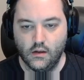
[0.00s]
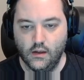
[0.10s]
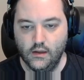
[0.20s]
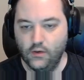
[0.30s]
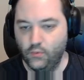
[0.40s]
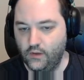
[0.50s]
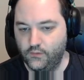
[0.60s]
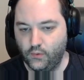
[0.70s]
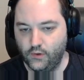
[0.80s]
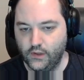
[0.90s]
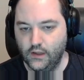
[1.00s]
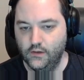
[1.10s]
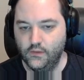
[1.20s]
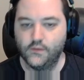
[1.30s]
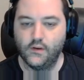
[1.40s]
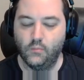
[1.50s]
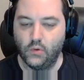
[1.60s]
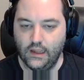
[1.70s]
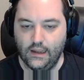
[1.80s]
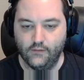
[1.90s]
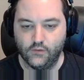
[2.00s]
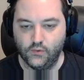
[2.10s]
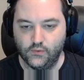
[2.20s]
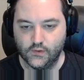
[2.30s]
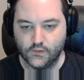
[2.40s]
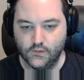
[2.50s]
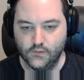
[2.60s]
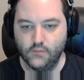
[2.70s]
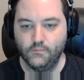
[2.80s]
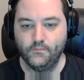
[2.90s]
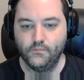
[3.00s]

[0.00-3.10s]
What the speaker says: Here we have 12 again, and this time we can't have 2 6s.